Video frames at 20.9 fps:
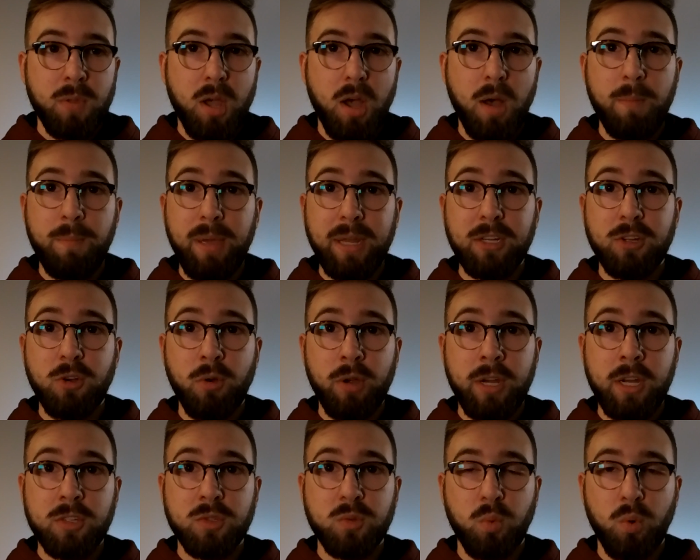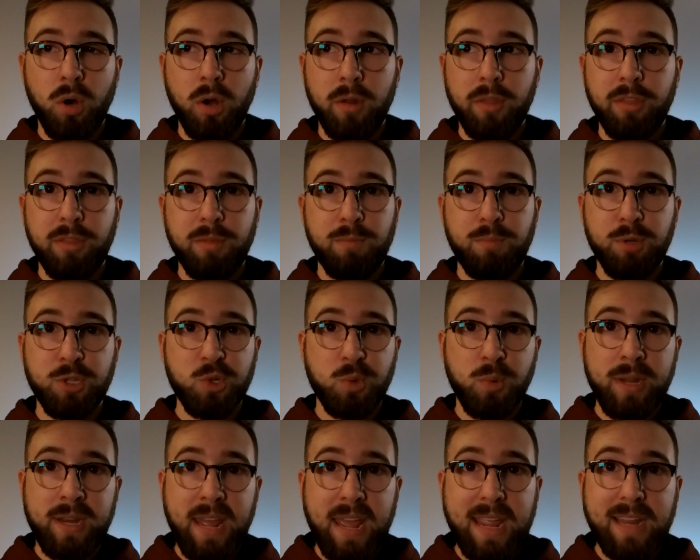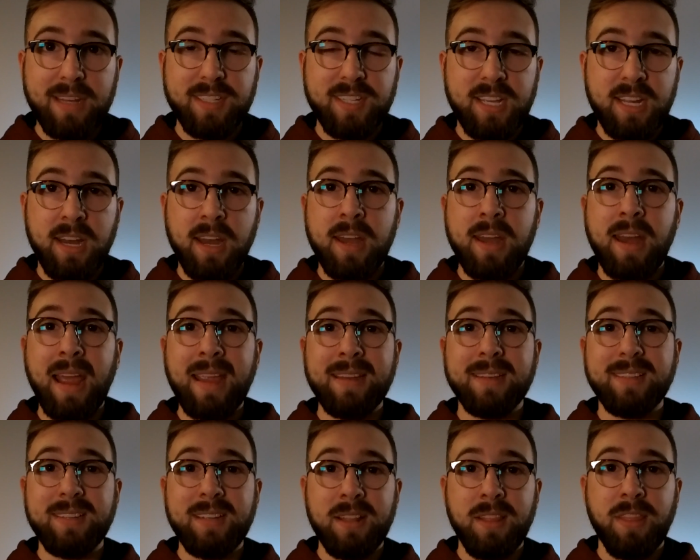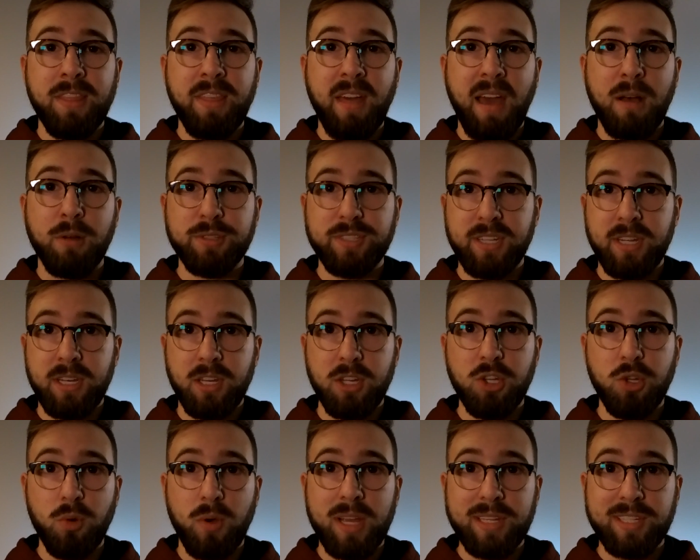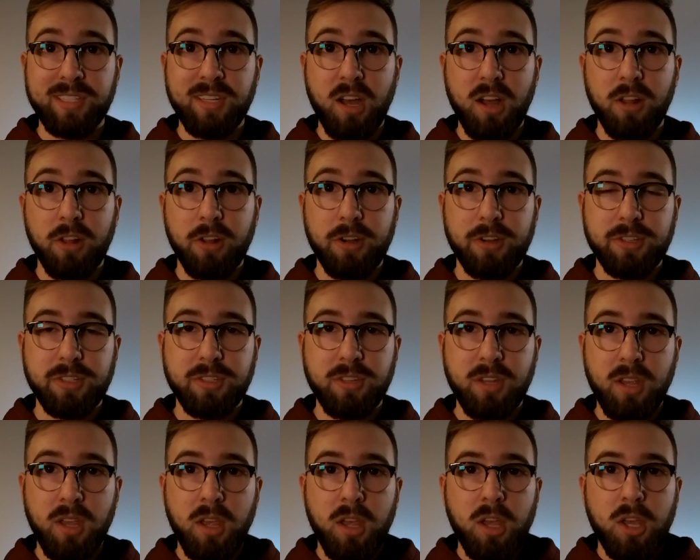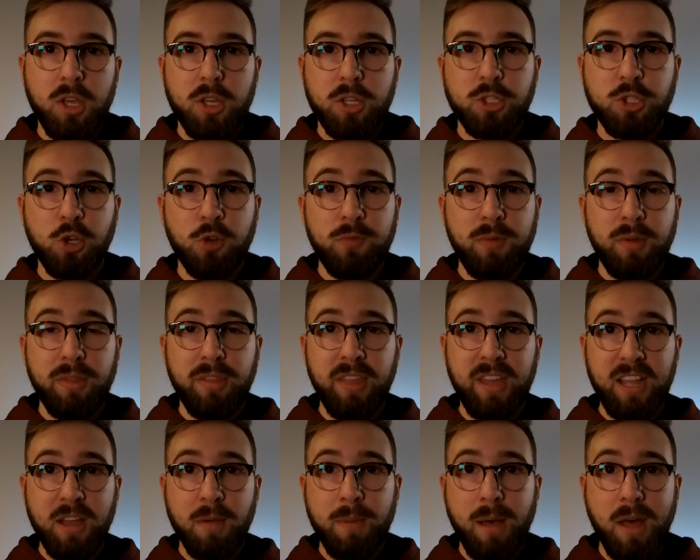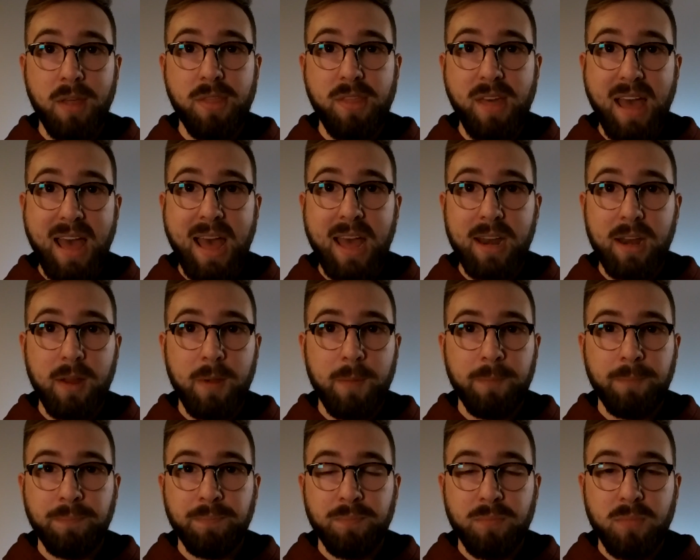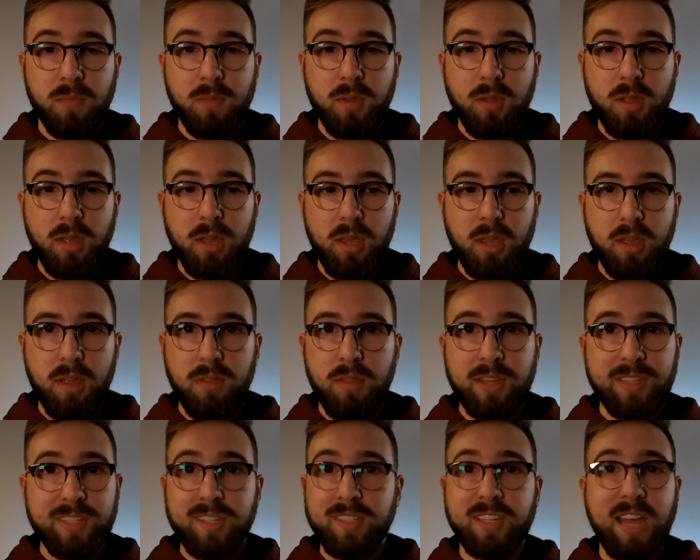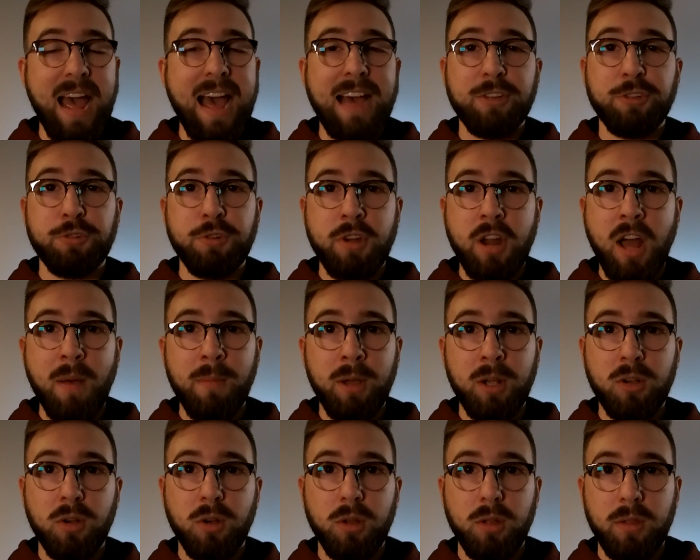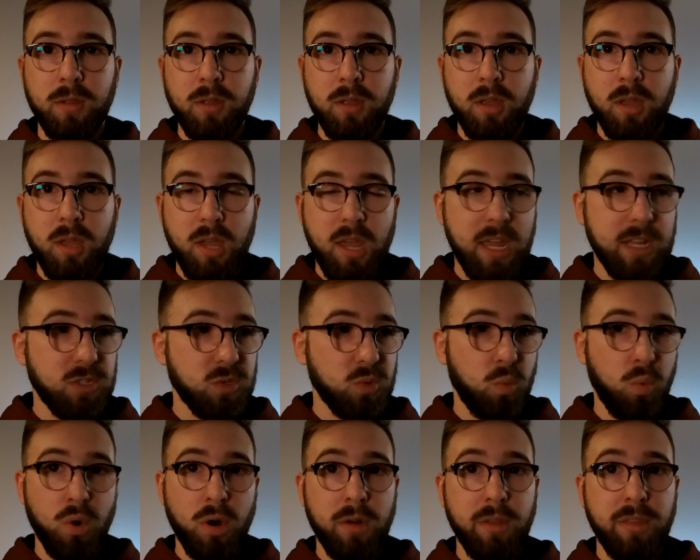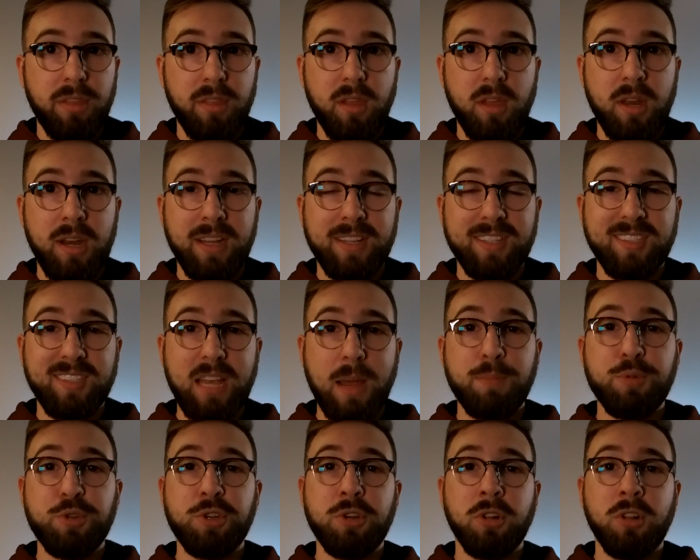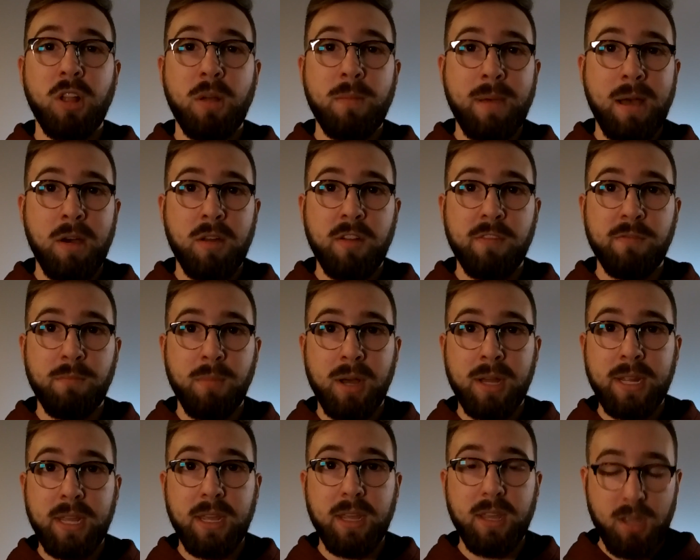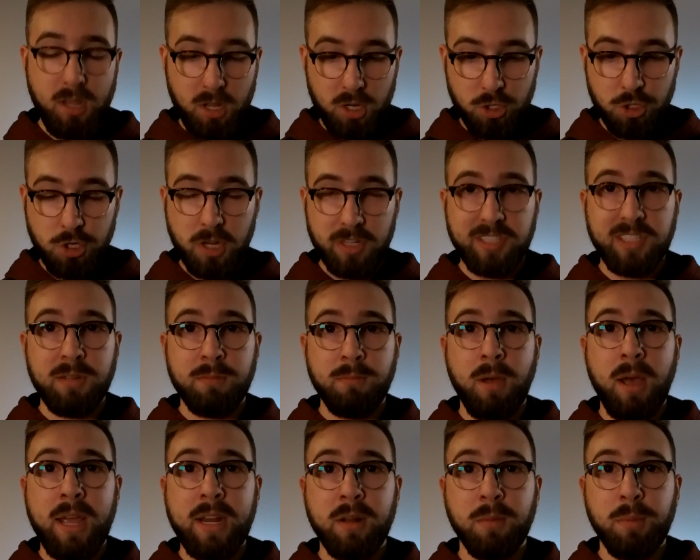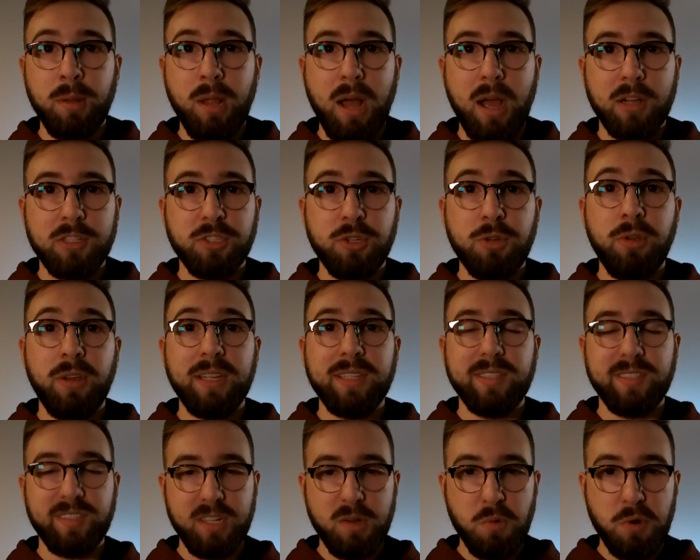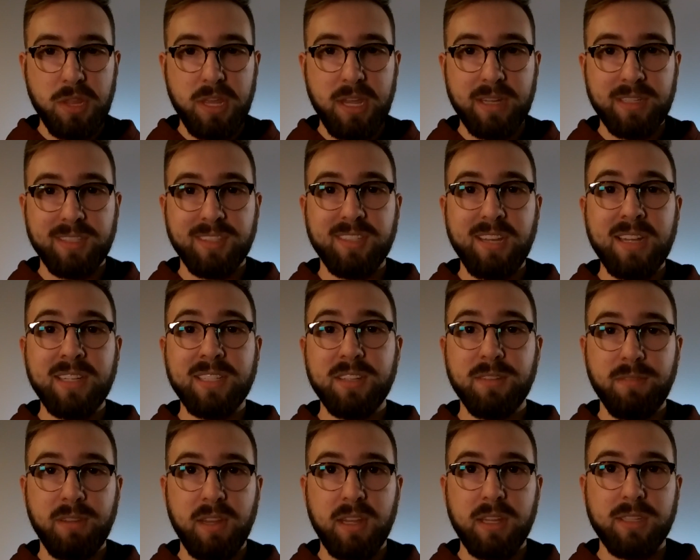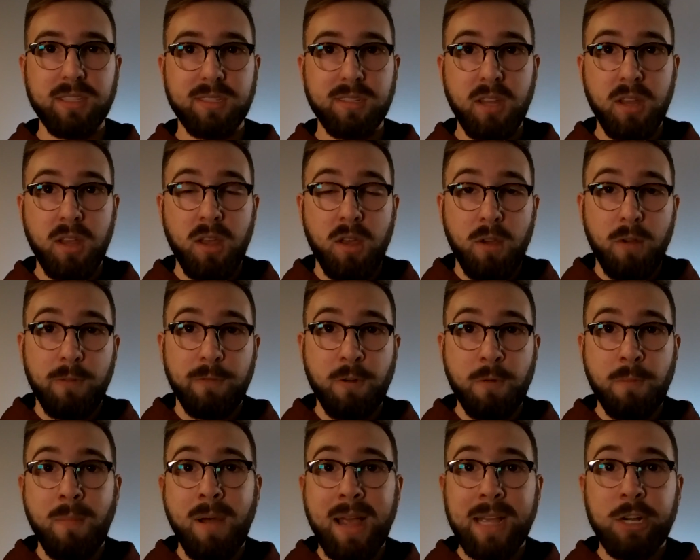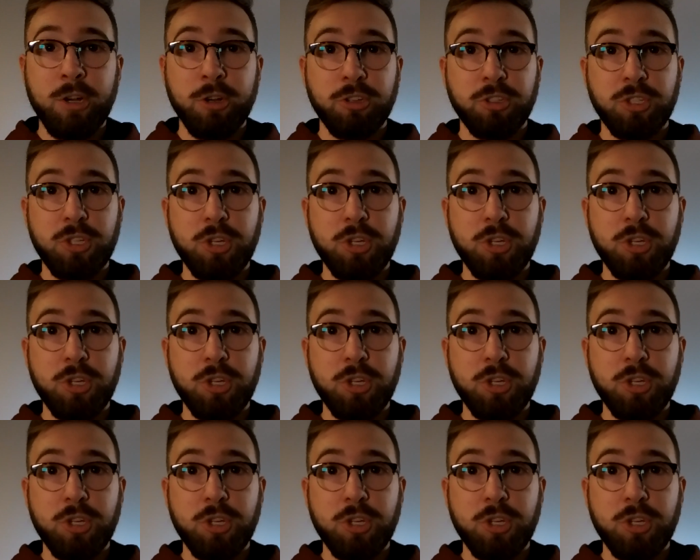a Bitcoin is worth between 18 and 19,000 US dollars. So if you think about that, this is astronomical. It's worth an exceptional amount of money just to mine a block. So you can see where the incentive is for miners